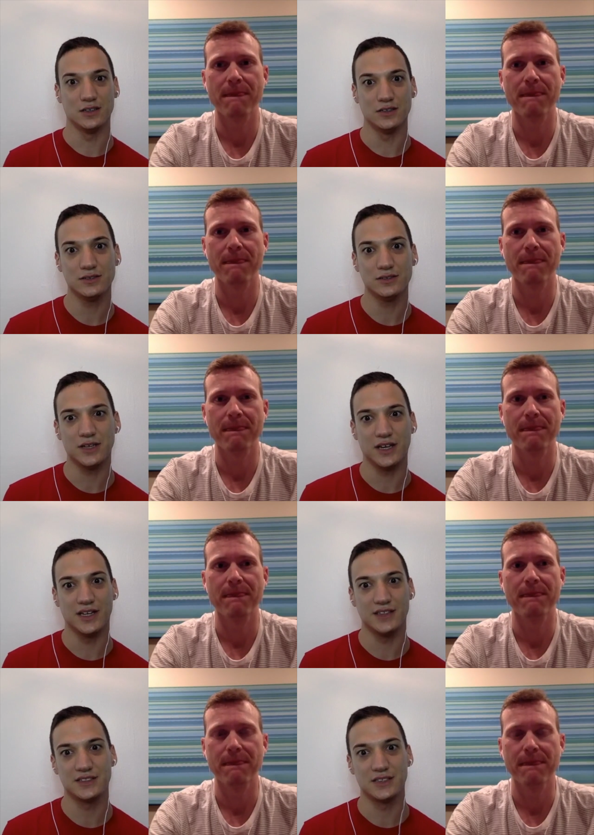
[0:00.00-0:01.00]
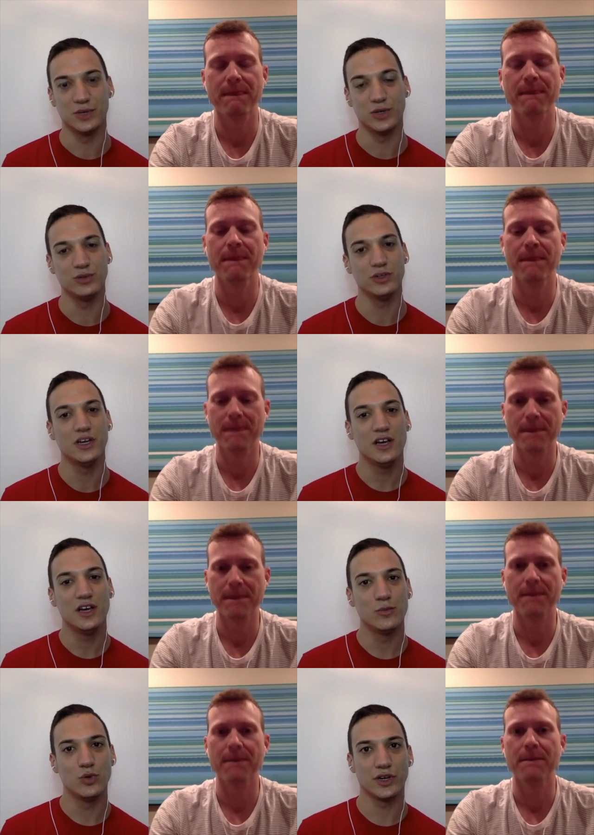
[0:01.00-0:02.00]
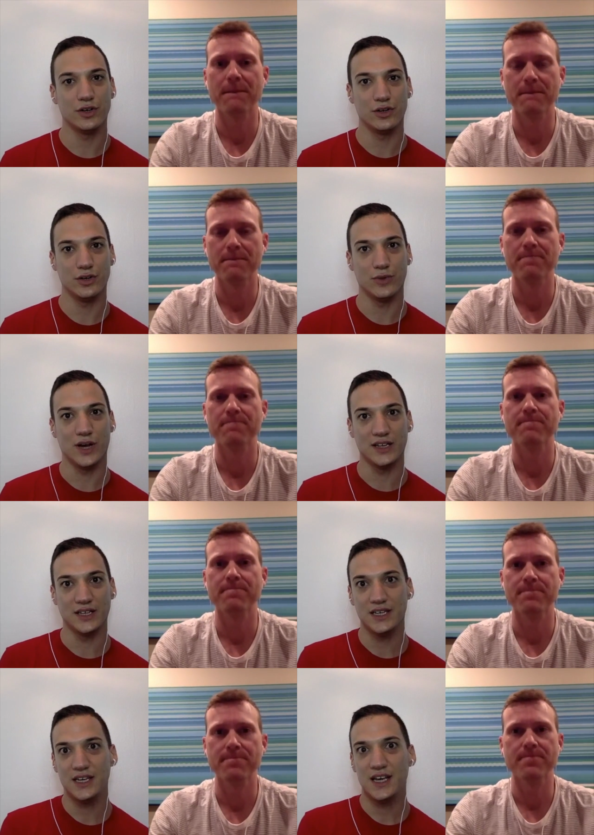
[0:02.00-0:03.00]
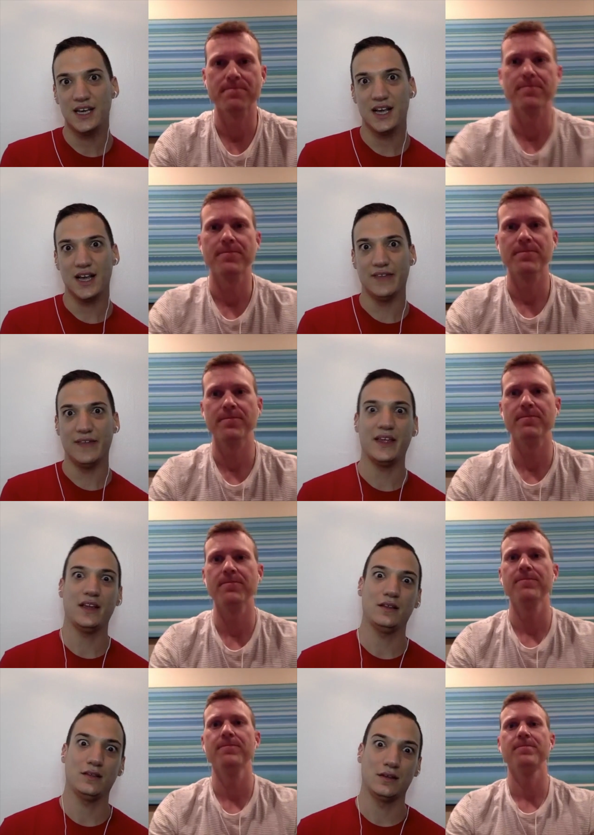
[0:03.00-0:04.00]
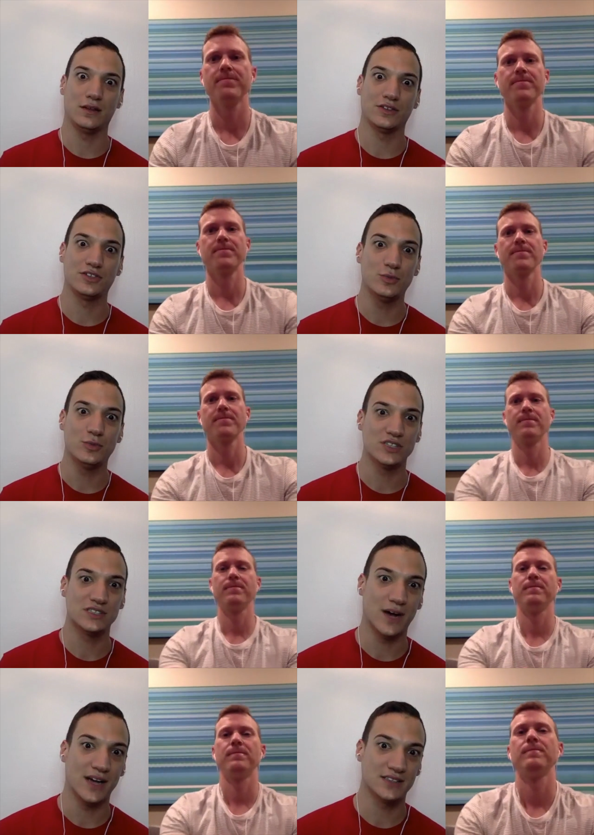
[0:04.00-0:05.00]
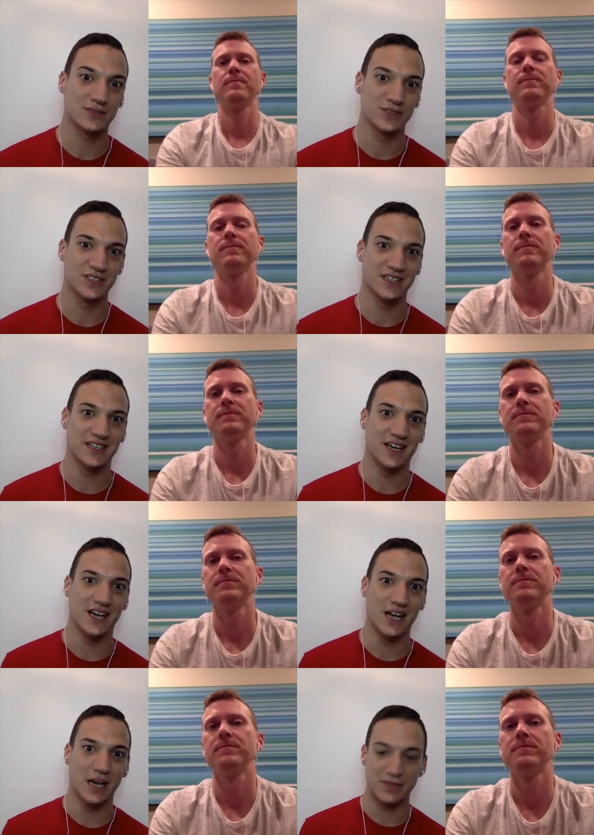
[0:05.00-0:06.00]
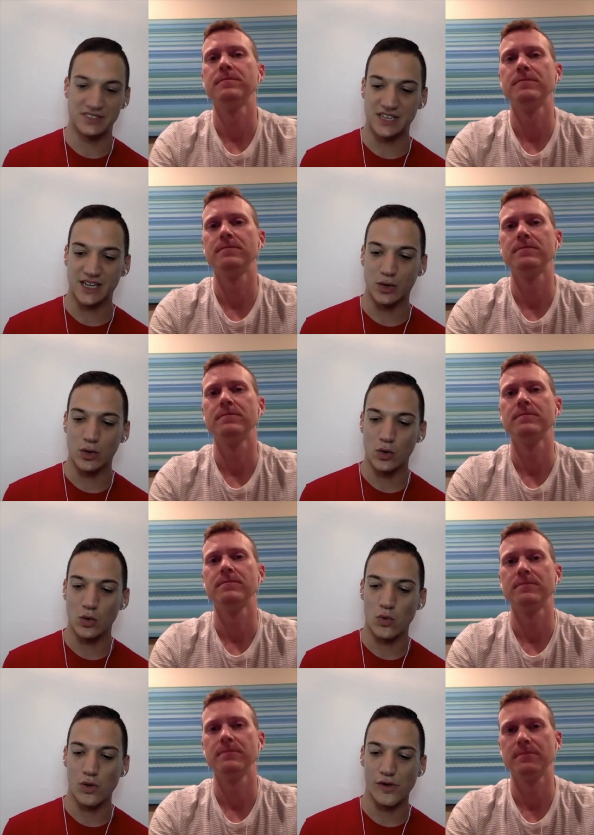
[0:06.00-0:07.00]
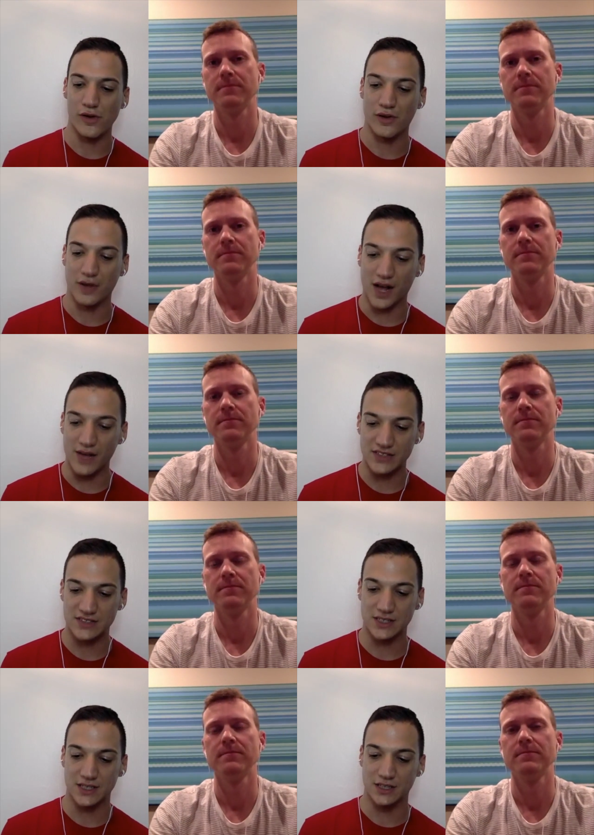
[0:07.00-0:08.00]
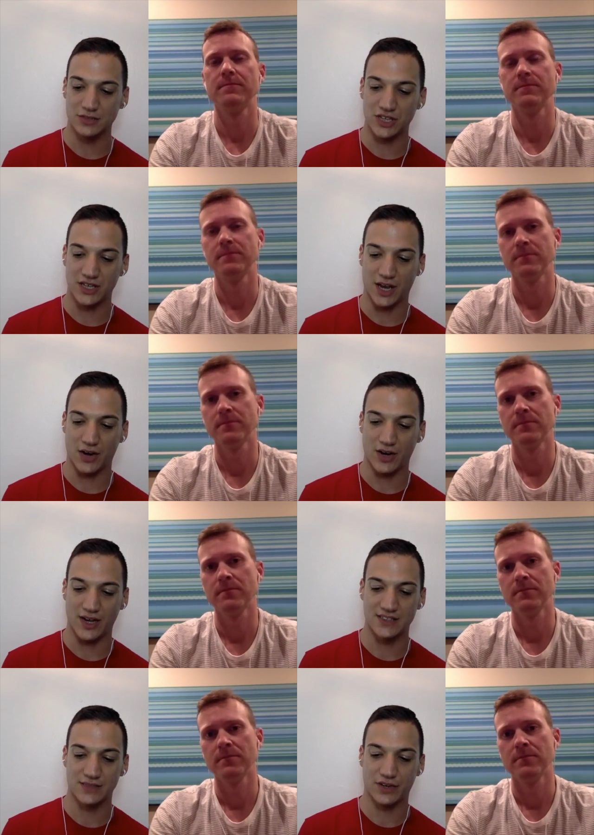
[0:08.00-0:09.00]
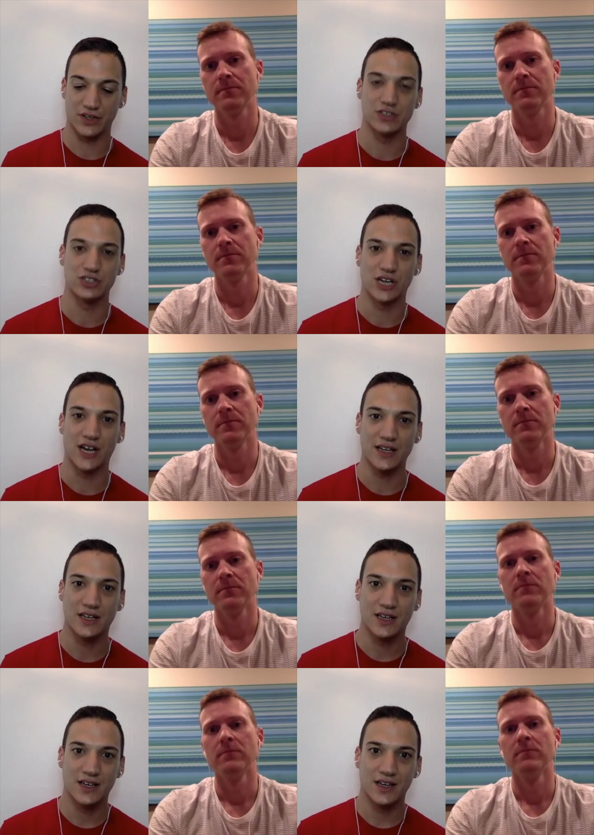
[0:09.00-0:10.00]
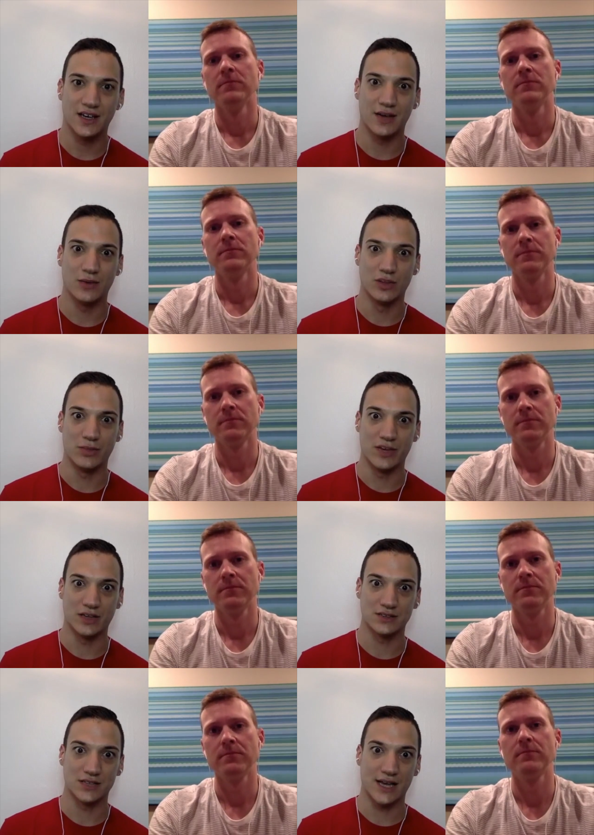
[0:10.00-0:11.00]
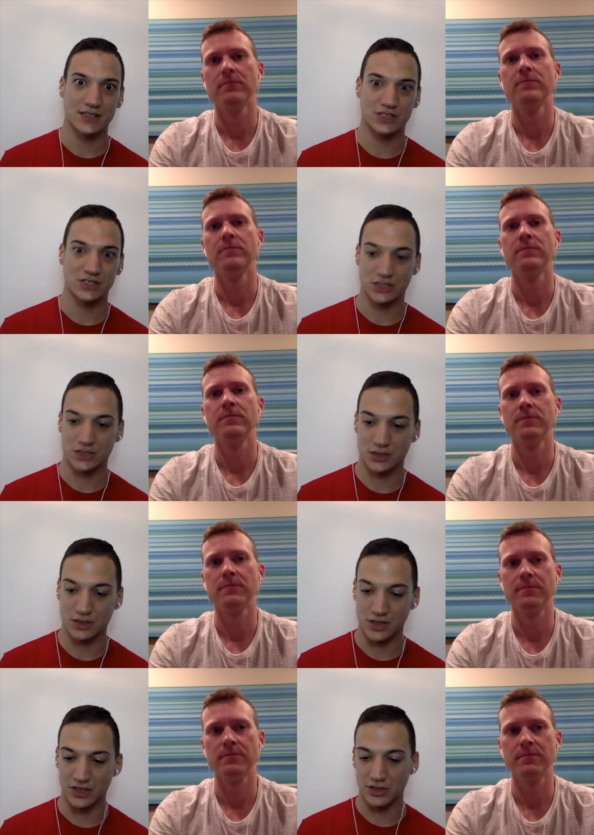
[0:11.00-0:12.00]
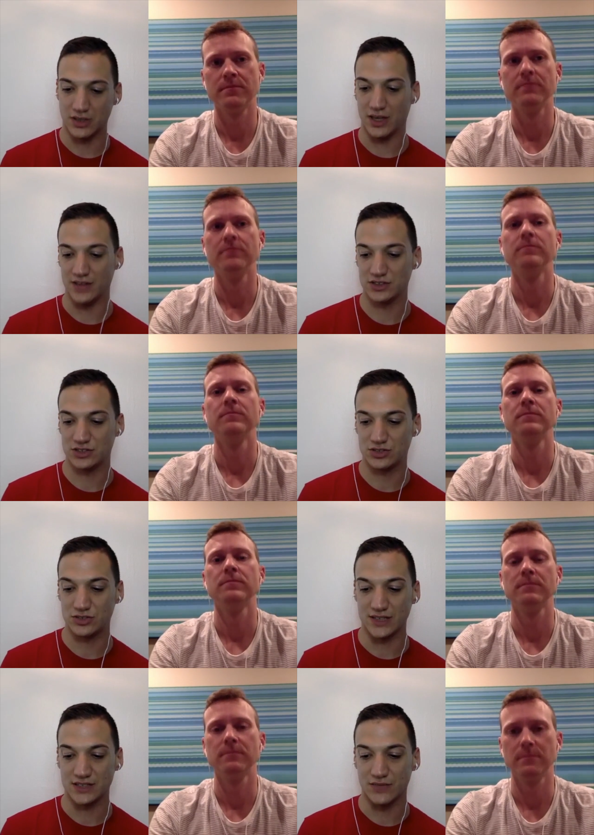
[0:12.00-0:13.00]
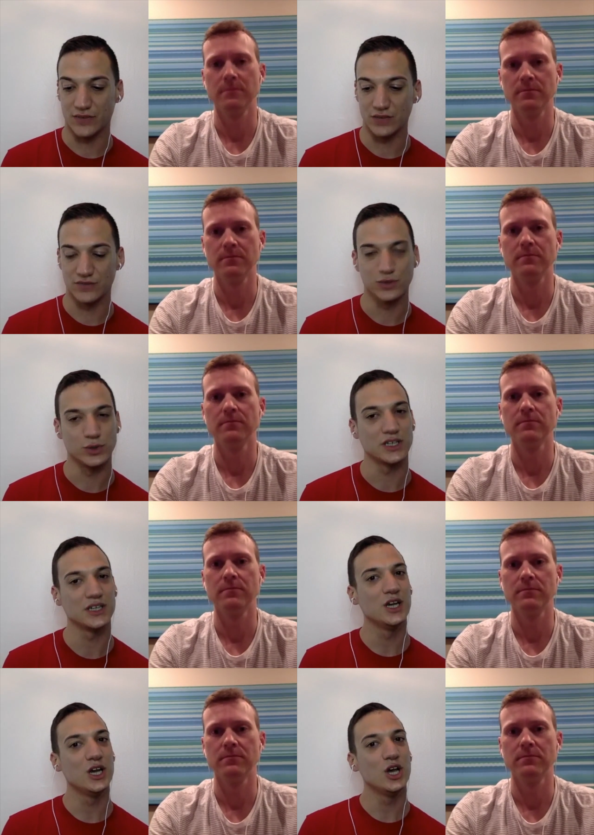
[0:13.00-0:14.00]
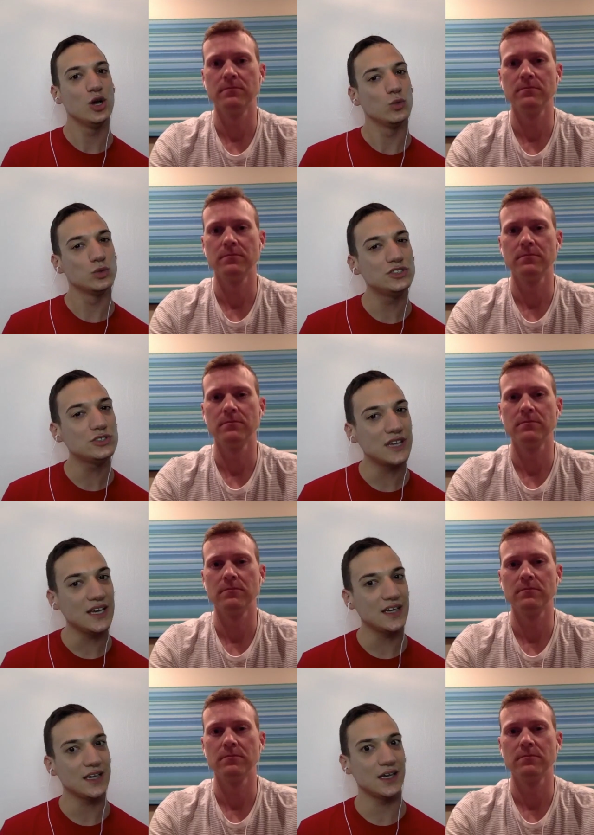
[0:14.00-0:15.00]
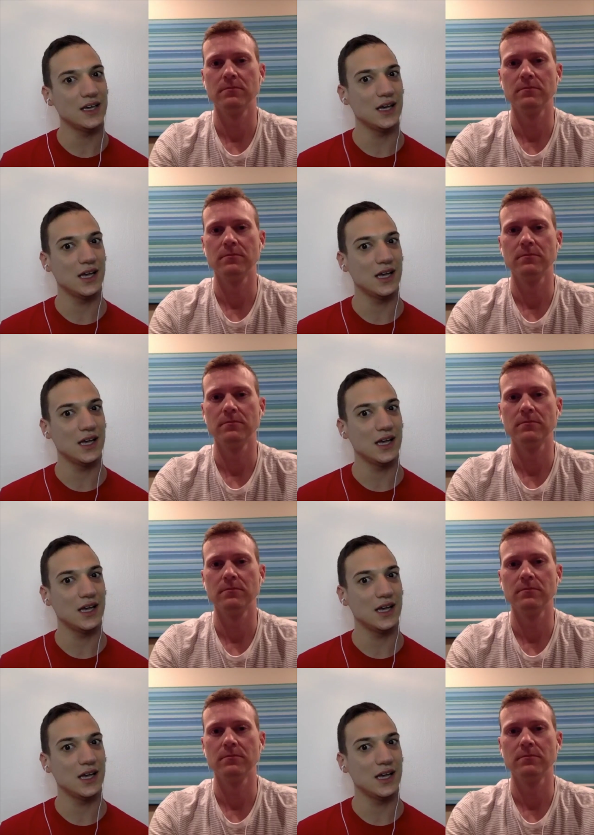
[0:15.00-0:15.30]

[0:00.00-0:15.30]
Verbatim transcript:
Speaker 1: go uh, Simone, Morgan, Hurd, and Riley. And then, mm-hmm. the, you know, there are two more spots really up at stake. Obviously, you know, Jade Carey has a very good shot uh, with medals last year, you know, and strengths on vault and floor. Would you take